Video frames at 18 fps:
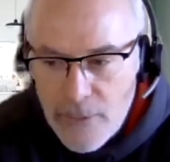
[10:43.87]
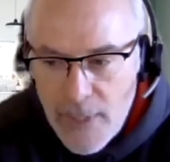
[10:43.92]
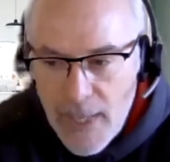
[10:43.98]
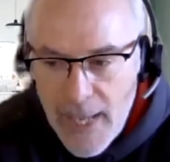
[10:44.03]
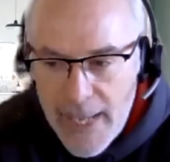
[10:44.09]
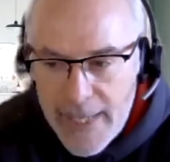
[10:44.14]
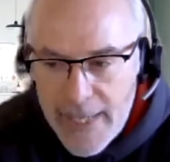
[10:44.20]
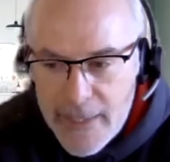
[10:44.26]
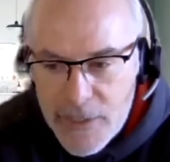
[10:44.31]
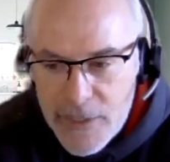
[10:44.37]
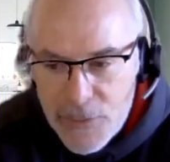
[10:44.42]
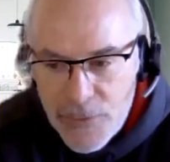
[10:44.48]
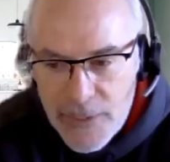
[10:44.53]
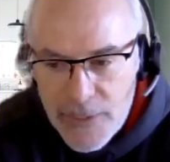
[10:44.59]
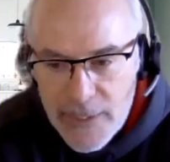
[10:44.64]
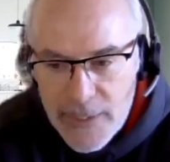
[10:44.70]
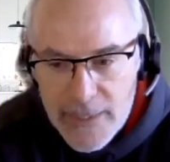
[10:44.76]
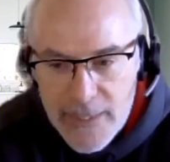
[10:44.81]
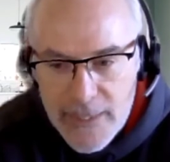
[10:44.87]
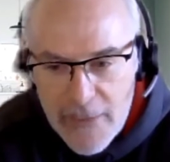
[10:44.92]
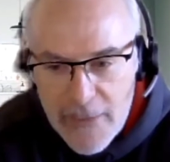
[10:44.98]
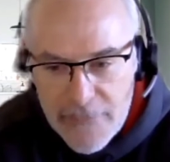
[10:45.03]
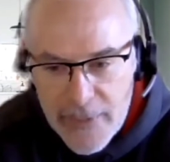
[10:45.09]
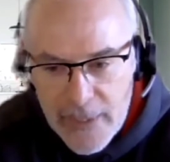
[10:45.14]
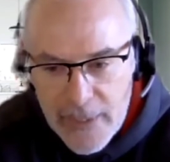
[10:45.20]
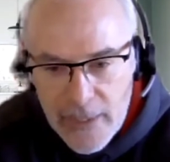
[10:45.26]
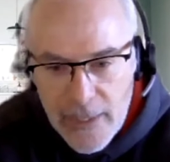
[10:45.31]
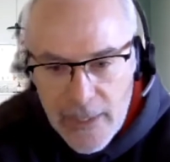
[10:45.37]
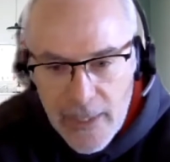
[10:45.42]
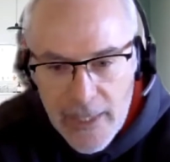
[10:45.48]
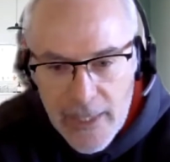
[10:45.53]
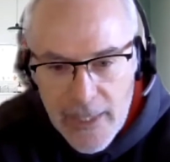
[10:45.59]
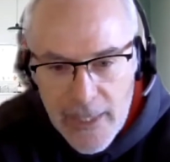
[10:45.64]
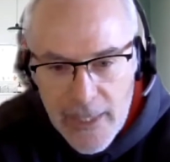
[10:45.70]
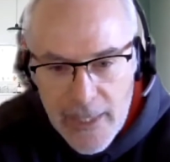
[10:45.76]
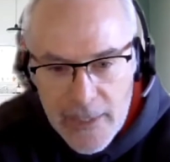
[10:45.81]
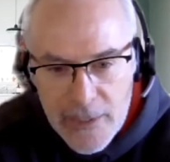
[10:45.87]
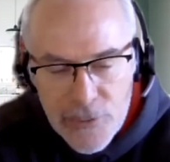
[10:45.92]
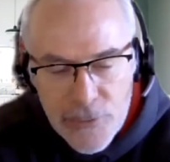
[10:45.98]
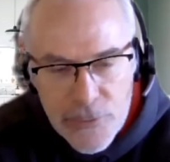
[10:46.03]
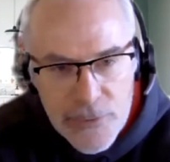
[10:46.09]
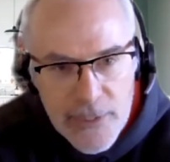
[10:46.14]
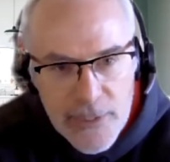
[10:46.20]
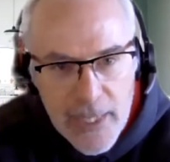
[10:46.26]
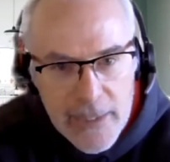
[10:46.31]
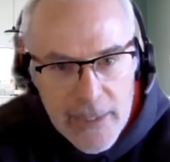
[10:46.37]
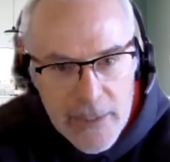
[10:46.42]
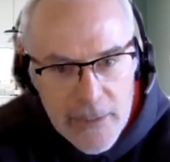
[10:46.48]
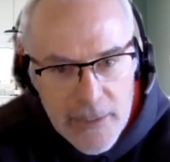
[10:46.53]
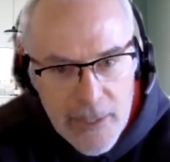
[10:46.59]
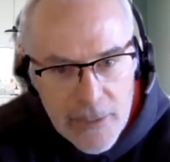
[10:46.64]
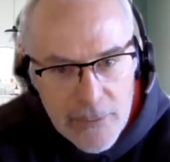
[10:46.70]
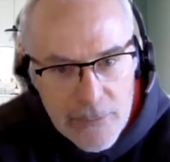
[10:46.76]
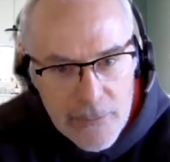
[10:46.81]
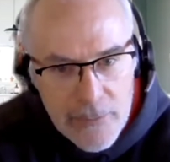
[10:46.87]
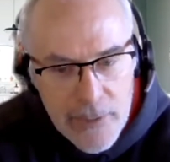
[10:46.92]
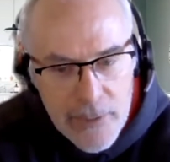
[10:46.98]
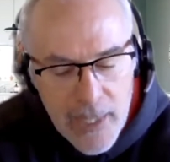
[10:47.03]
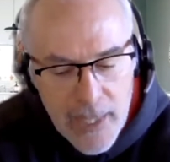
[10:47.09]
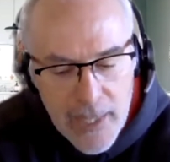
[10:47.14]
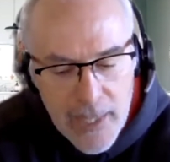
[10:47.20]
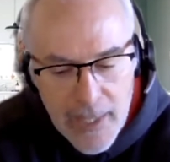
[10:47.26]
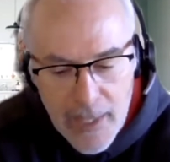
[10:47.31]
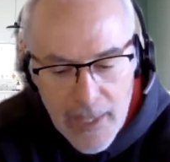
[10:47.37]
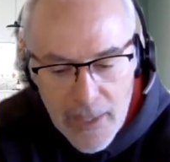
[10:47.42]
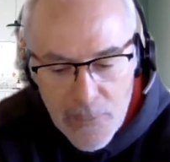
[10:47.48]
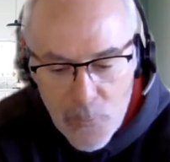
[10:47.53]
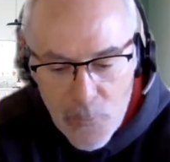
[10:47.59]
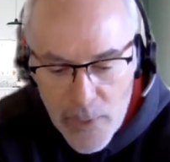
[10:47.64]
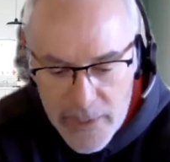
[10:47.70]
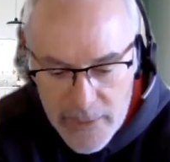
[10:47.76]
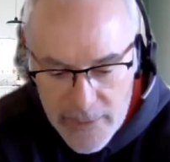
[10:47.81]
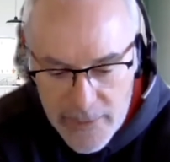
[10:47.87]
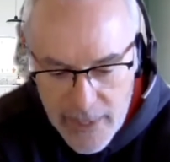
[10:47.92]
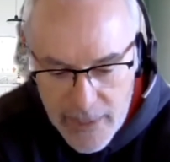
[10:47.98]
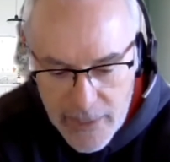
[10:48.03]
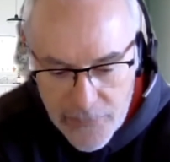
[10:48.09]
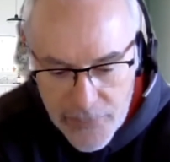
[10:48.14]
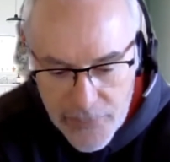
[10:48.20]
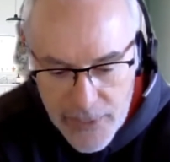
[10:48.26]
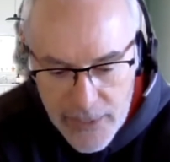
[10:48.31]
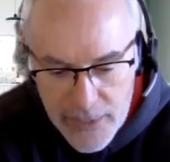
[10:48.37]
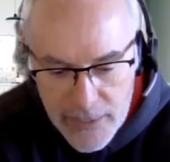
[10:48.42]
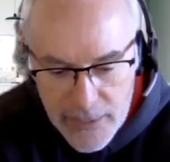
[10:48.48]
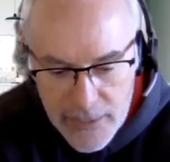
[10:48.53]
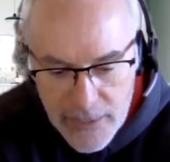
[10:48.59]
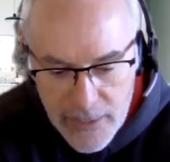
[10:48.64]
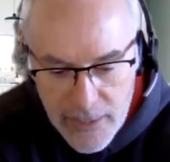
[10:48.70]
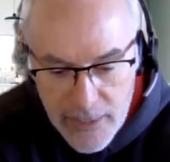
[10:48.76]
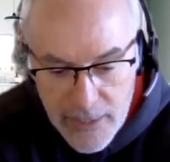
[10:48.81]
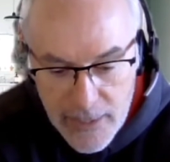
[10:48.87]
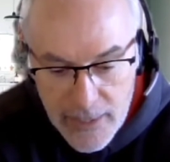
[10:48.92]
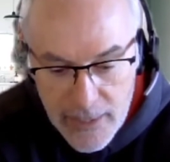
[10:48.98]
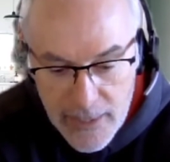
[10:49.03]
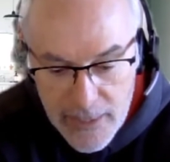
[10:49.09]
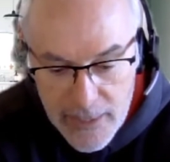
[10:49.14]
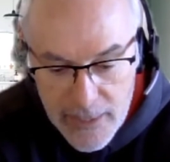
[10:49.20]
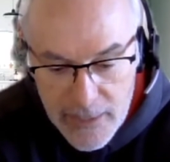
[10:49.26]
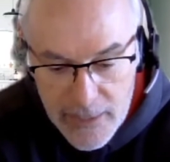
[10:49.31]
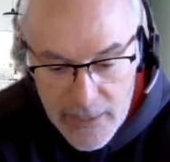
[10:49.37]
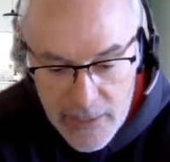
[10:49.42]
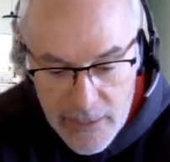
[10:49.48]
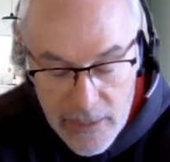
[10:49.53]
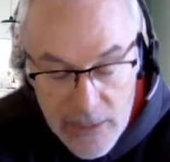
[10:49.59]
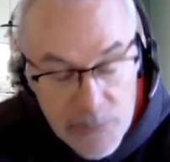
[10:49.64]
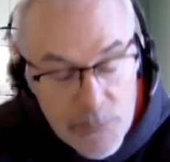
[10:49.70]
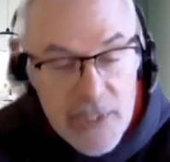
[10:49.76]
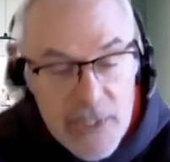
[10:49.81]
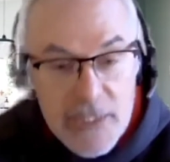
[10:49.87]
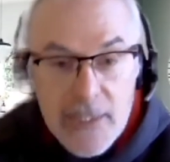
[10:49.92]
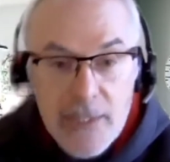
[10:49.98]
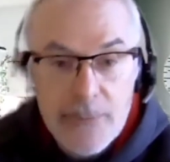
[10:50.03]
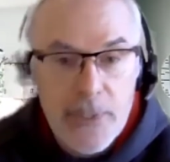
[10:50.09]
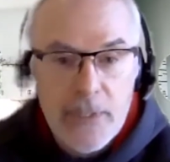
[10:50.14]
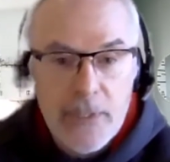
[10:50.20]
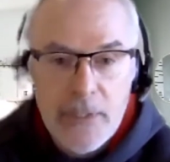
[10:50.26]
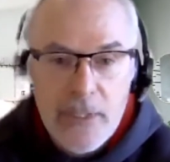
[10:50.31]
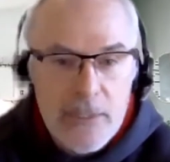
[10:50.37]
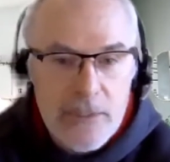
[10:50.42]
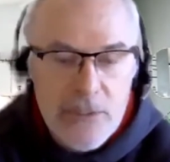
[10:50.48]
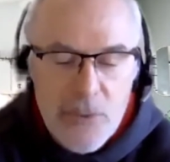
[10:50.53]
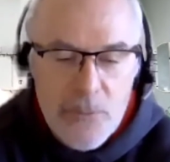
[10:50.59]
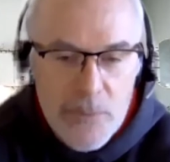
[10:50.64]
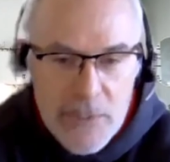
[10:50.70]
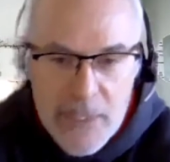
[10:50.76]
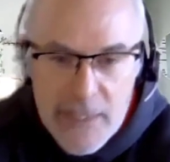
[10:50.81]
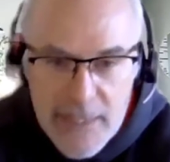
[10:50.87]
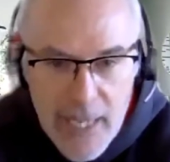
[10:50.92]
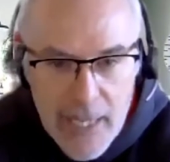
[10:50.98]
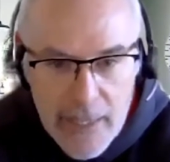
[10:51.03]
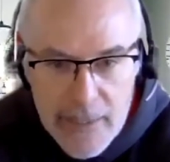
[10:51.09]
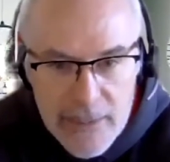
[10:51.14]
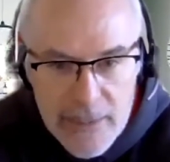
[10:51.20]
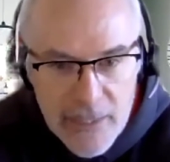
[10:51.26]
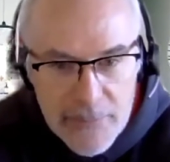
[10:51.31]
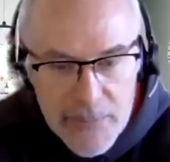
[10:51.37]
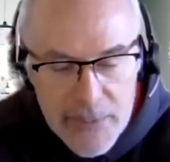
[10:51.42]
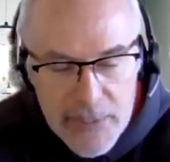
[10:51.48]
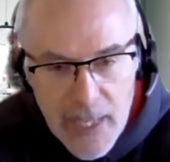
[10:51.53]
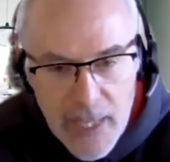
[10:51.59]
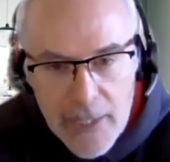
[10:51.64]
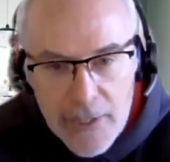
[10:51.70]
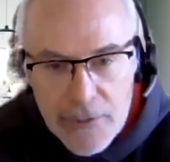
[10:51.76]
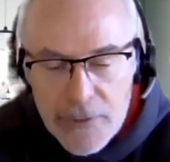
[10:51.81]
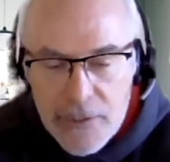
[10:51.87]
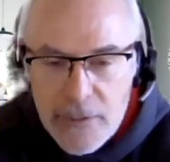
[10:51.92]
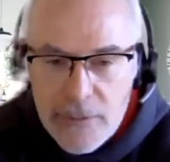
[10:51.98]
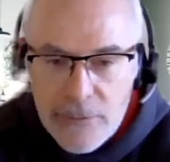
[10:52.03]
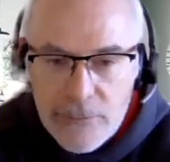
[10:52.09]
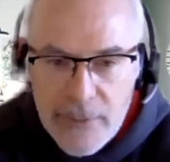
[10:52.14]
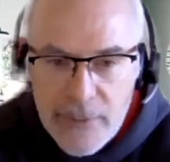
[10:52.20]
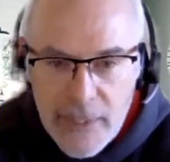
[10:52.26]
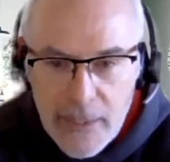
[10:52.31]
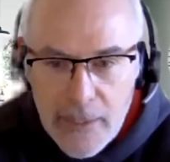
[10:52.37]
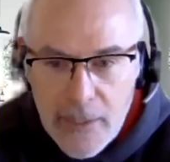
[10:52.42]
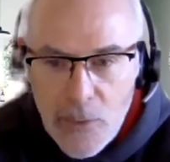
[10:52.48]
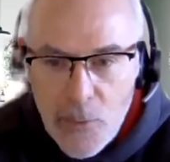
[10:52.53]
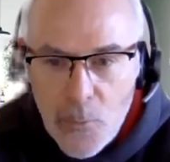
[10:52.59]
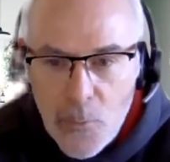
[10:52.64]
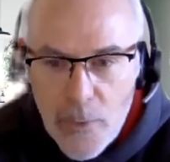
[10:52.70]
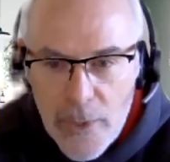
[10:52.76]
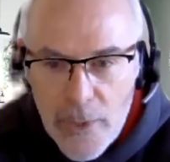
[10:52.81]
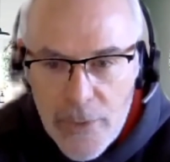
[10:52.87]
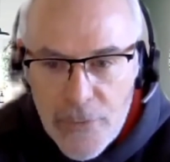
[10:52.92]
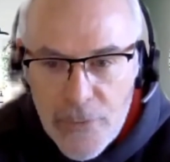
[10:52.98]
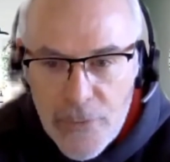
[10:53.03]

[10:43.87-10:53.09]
I kind of treat it as having two sides now. One side of it is pretty similar. It's almost exactly the same as that. You're still dealing with,